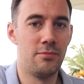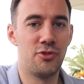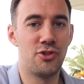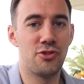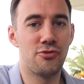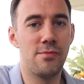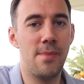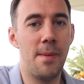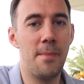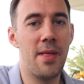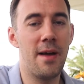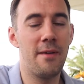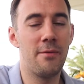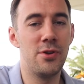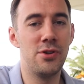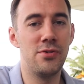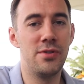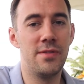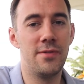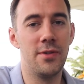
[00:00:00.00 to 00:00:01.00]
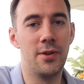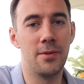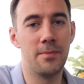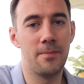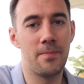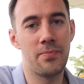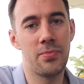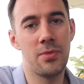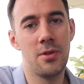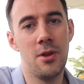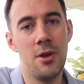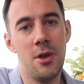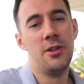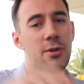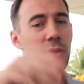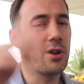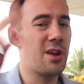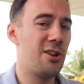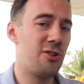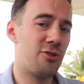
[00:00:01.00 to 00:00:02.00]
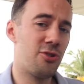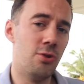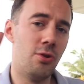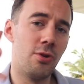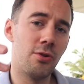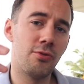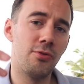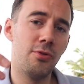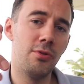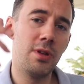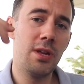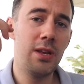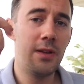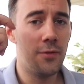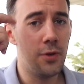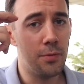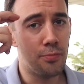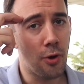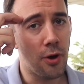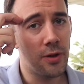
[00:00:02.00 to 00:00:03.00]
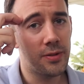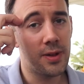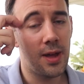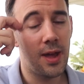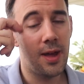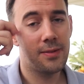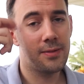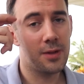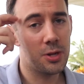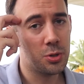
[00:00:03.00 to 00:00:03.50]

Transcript: Just remember that when you're interviewing. So I kind of talk through the interview process,